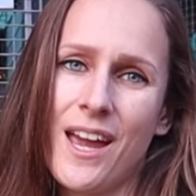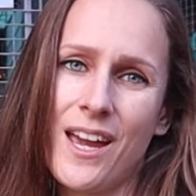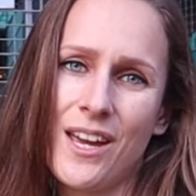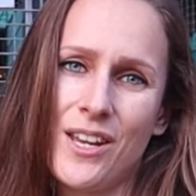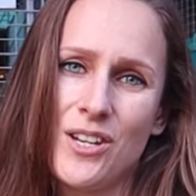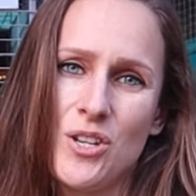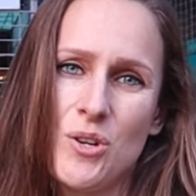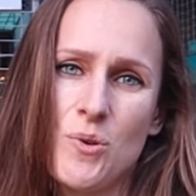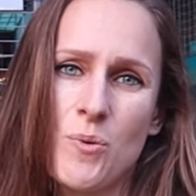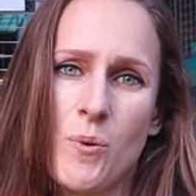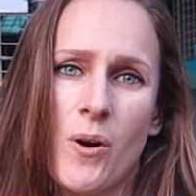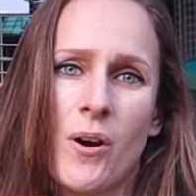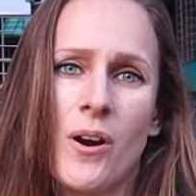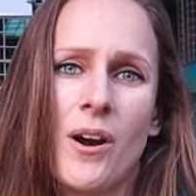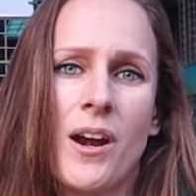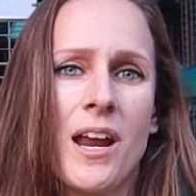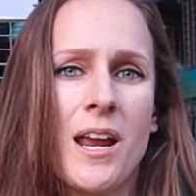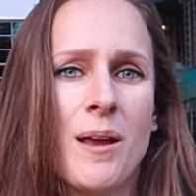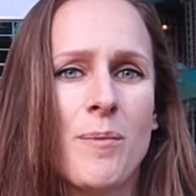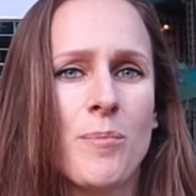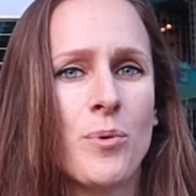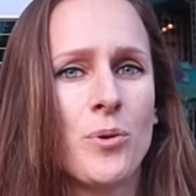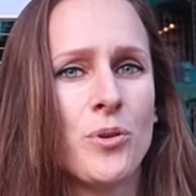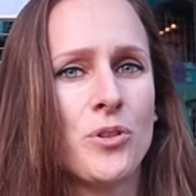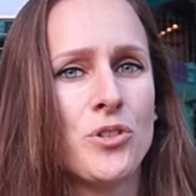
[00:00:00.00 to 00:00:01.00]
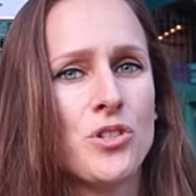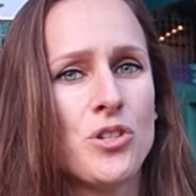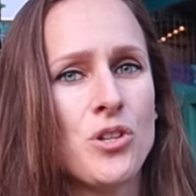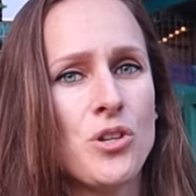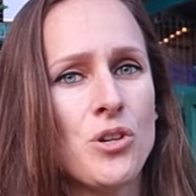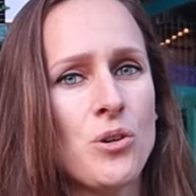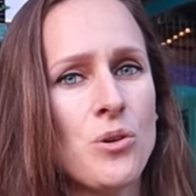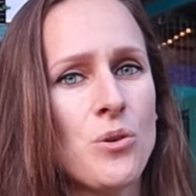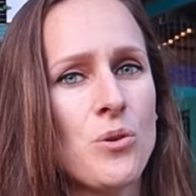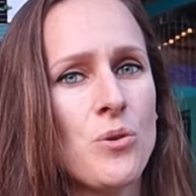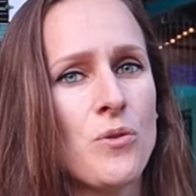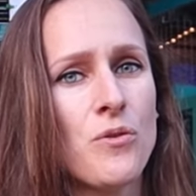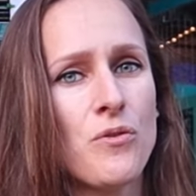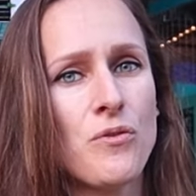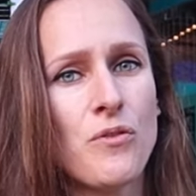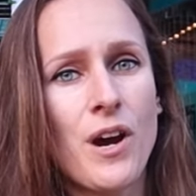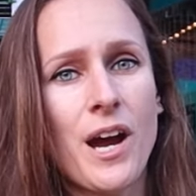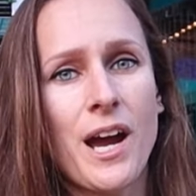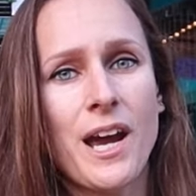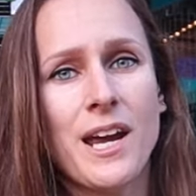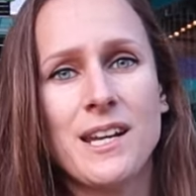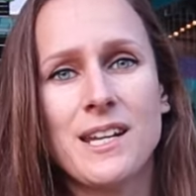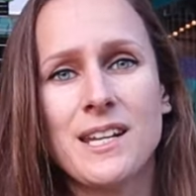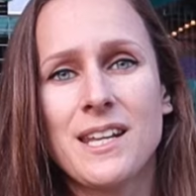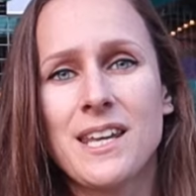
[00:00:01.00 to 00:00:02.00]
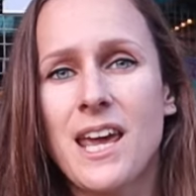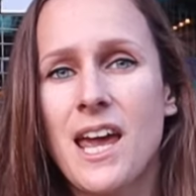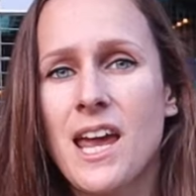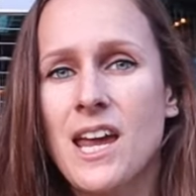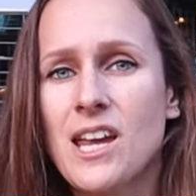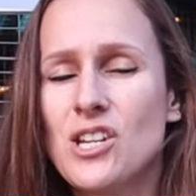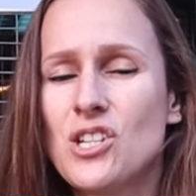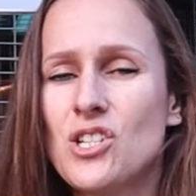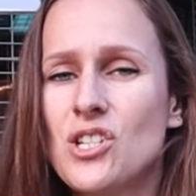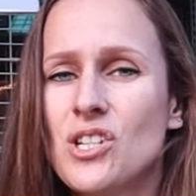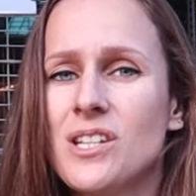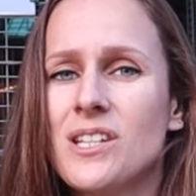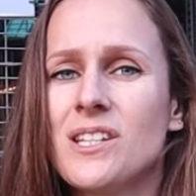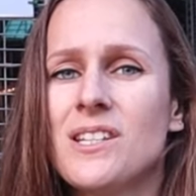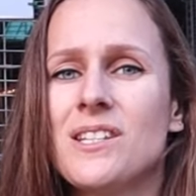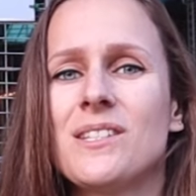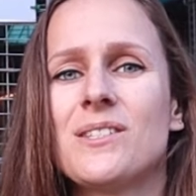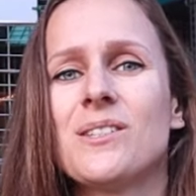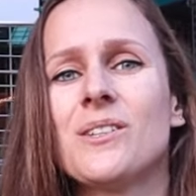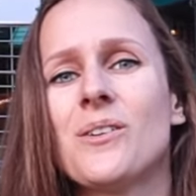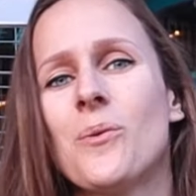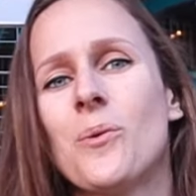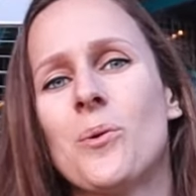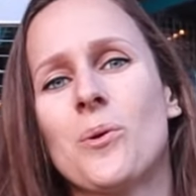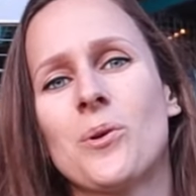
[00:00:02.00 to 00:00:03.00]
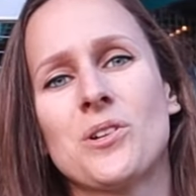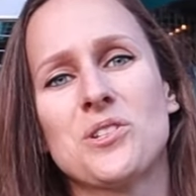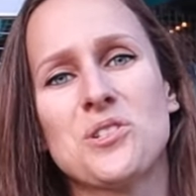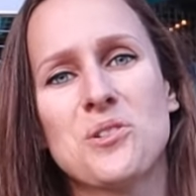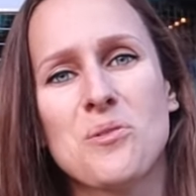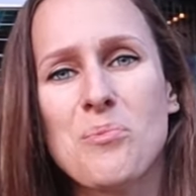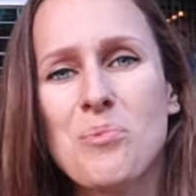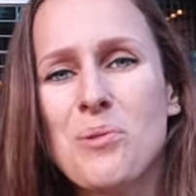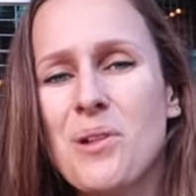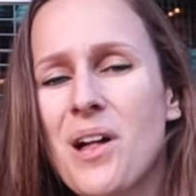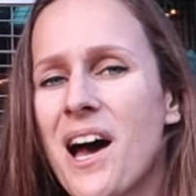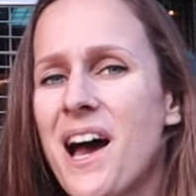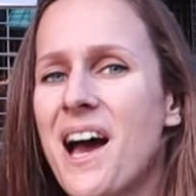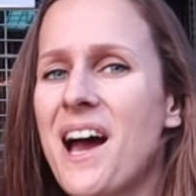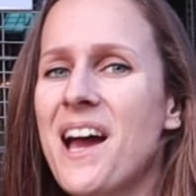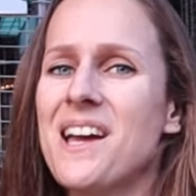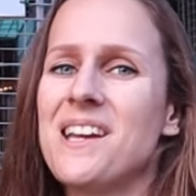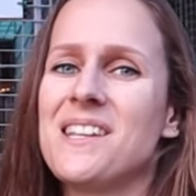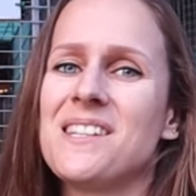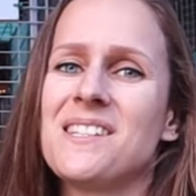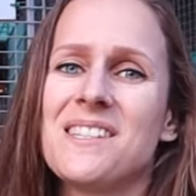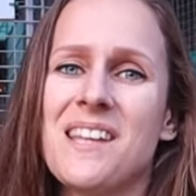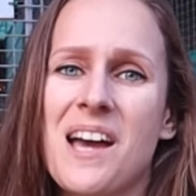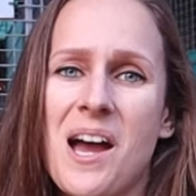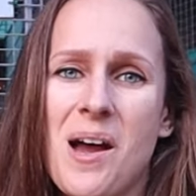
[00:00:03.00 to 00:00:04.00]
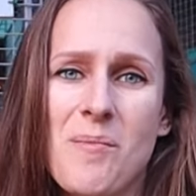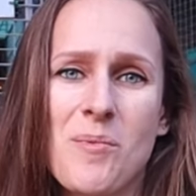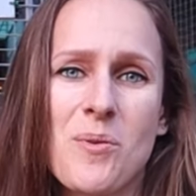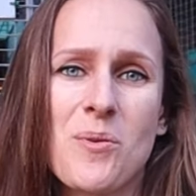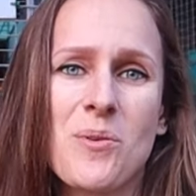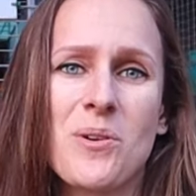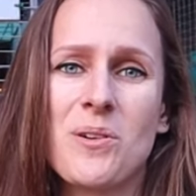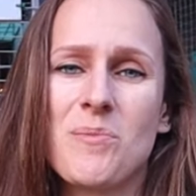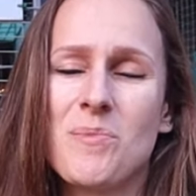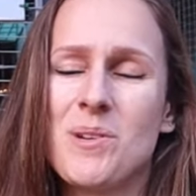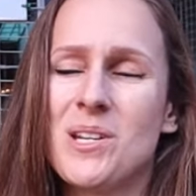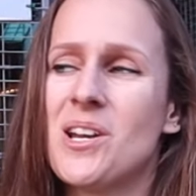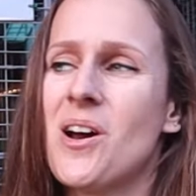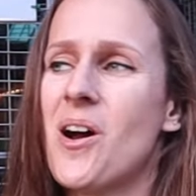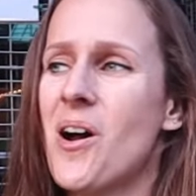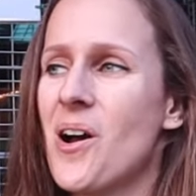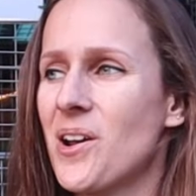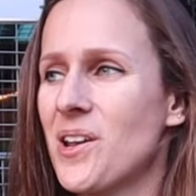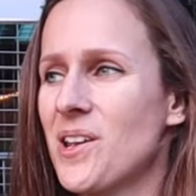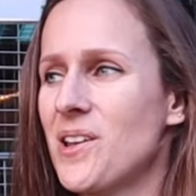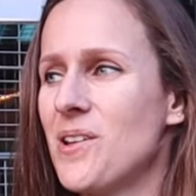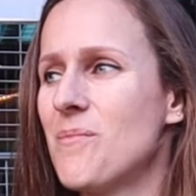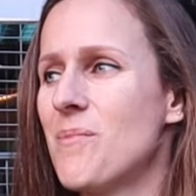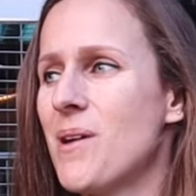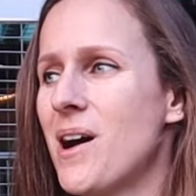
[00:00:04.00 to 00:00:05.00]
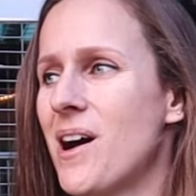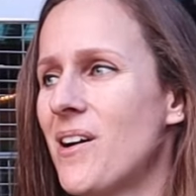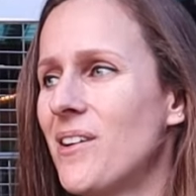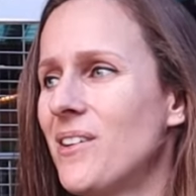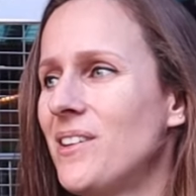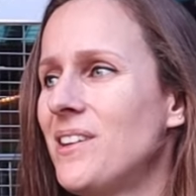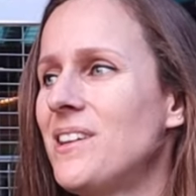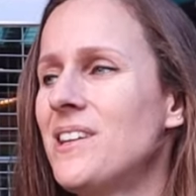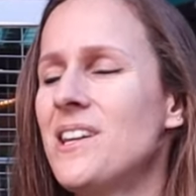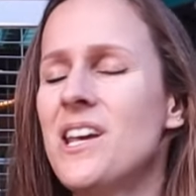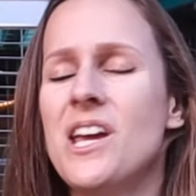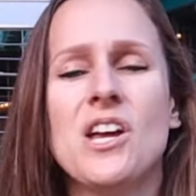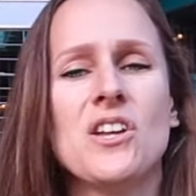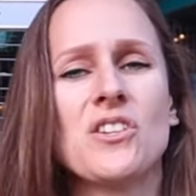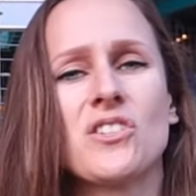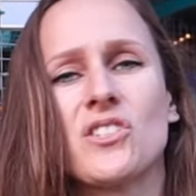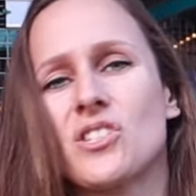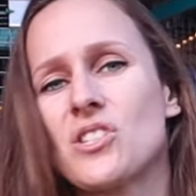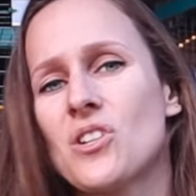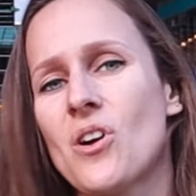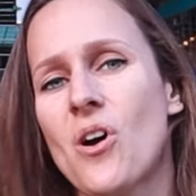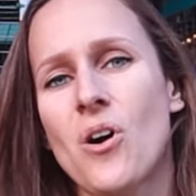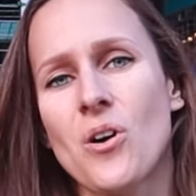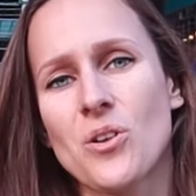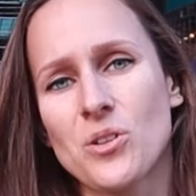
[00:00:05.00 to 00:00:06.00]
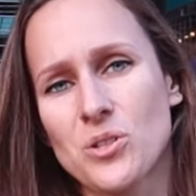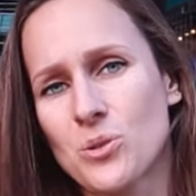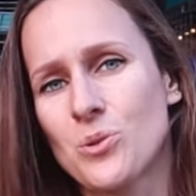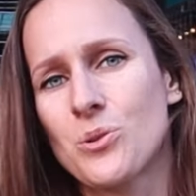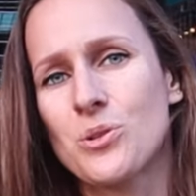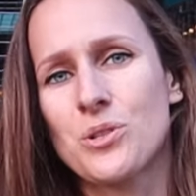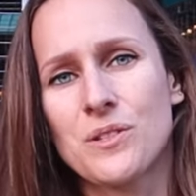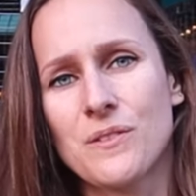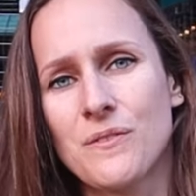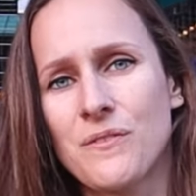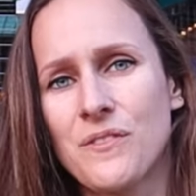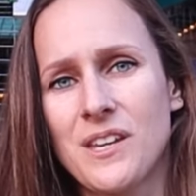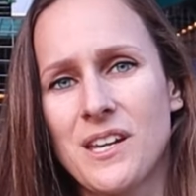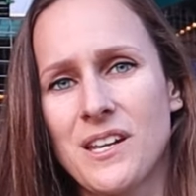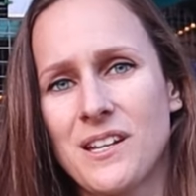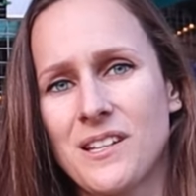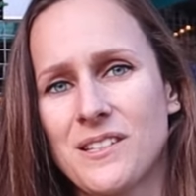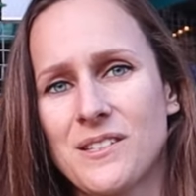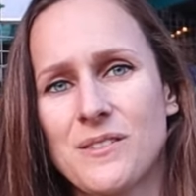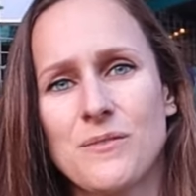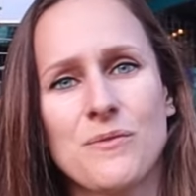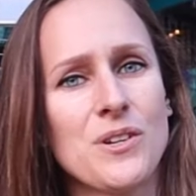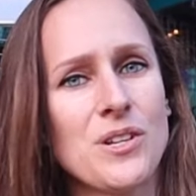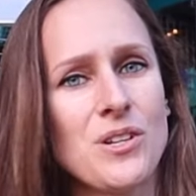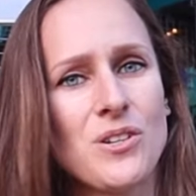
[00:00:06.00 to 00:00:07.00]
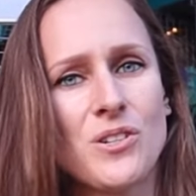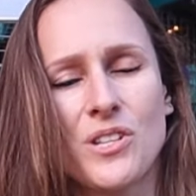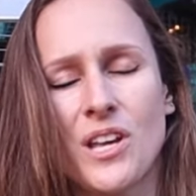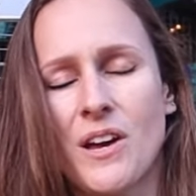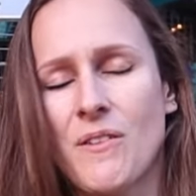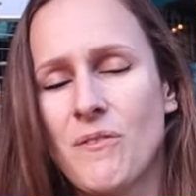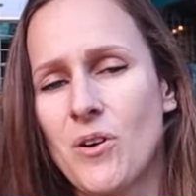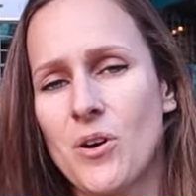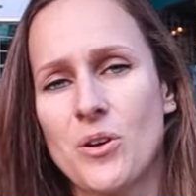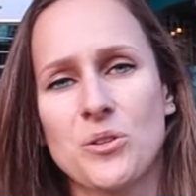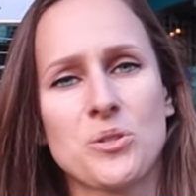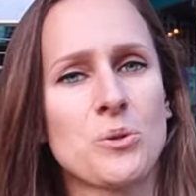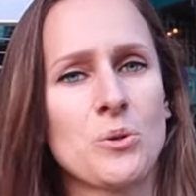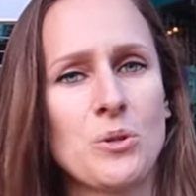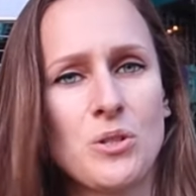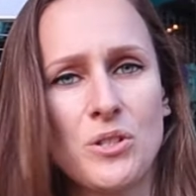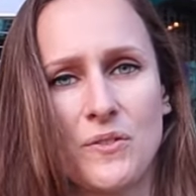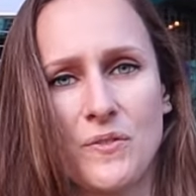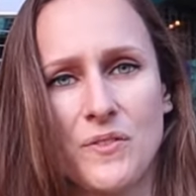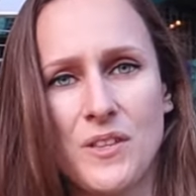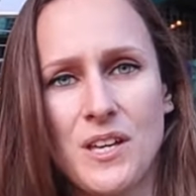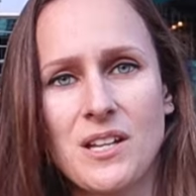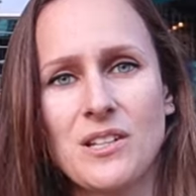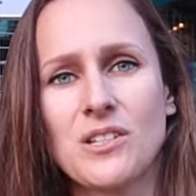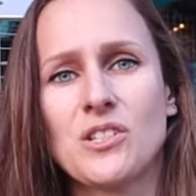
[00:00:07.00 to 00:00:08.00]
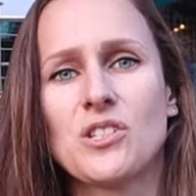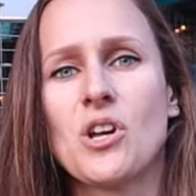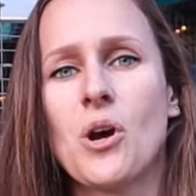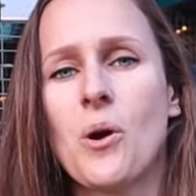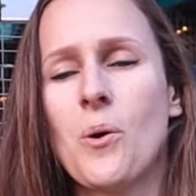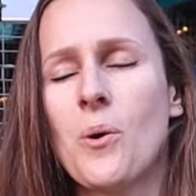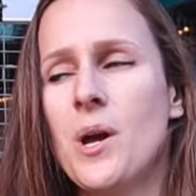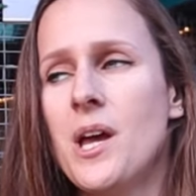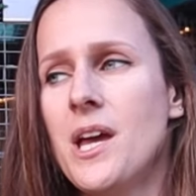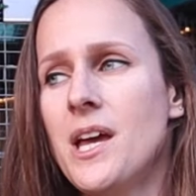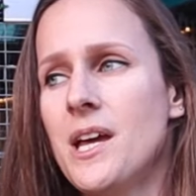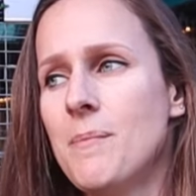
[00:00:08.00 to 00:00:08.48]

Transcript: and you are able to find cages or supplies that I'm going to be talking about and just all sorts of things. Vendors have all sorts of things. So